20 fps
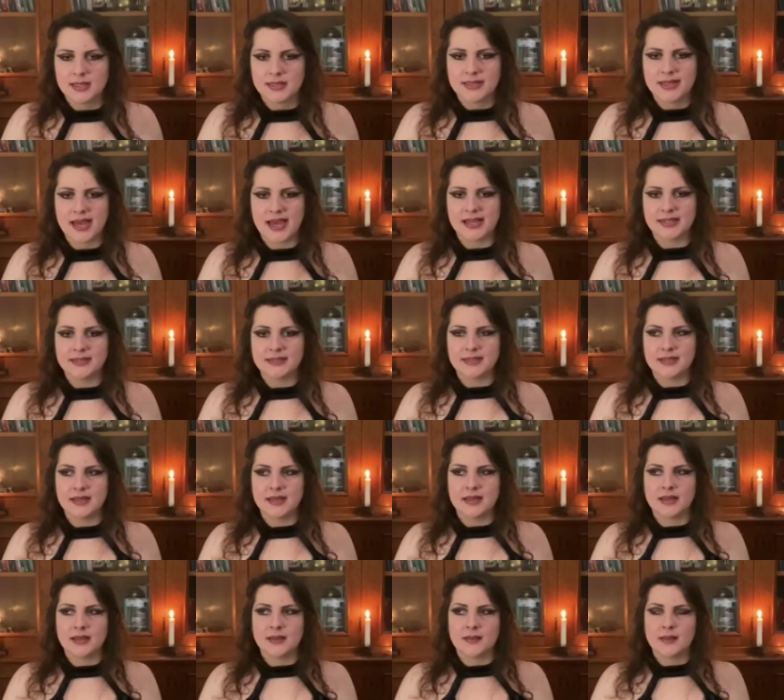that
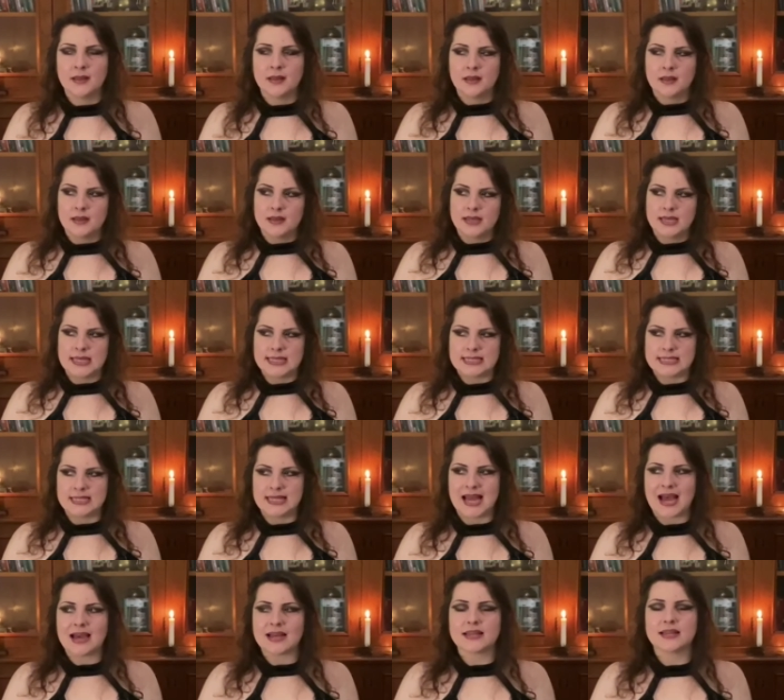uh, his
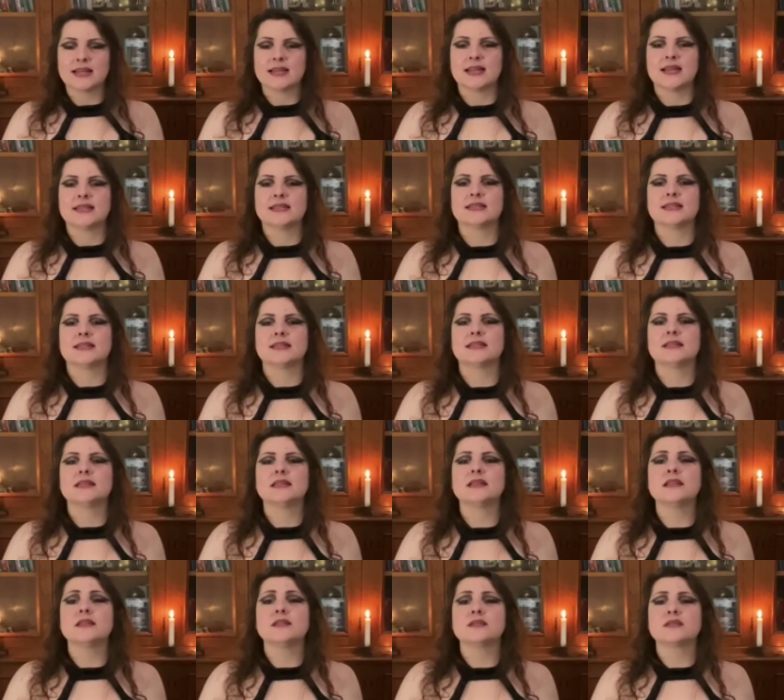darkness, his
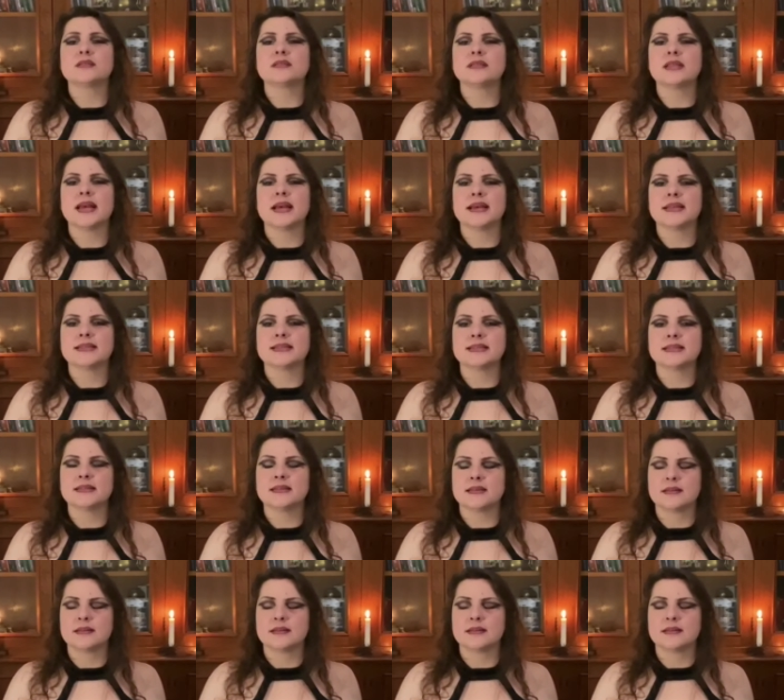seriousness